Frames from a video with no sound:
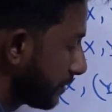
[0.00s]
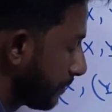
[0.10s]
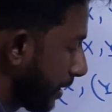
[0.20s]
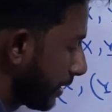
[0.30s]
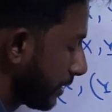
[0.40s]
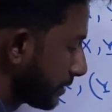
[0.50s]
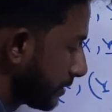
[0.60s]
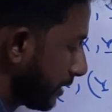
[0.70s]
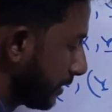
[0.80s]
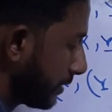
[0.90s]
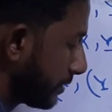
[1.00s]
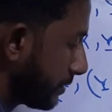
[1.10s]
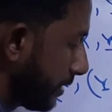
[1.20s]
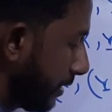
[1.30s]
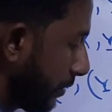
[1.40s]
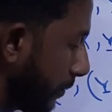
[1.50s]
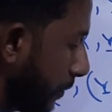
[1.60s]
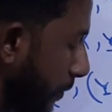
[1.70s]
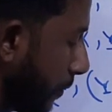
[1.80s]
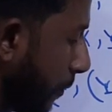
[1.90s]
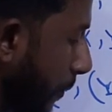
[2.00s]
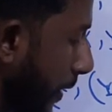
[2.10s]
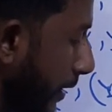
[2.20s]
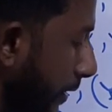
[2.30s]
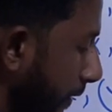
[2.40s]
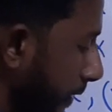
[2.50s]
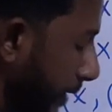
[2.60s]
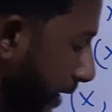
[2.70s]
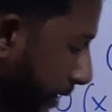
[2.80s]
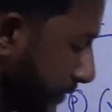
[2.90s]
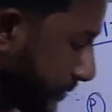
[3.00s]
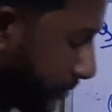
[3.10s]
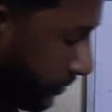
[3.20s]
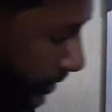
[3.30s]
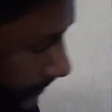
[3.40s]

minus z y x. Okay,